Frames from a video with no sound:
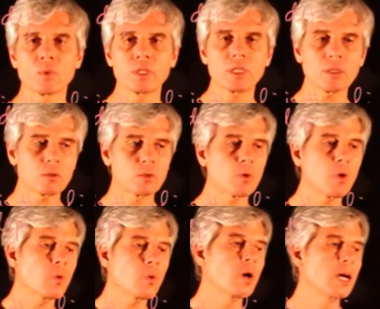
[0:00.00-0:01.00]
we need to
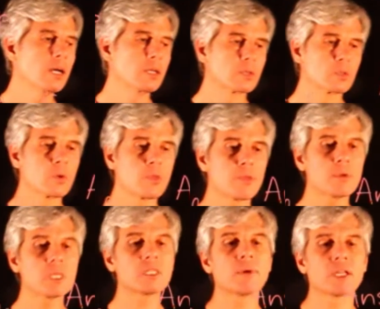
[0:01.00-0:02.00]
go to a
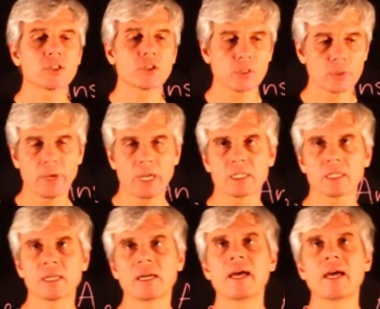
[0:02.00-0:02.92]
three-dimensional space.